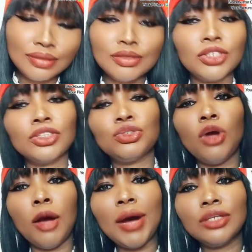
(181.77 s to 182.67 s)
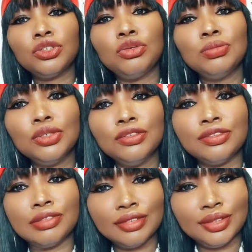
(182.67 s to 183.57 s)
because you're about to
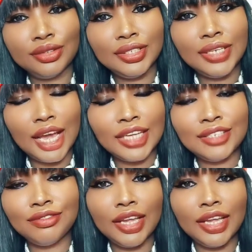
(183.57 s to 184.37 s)
remove negative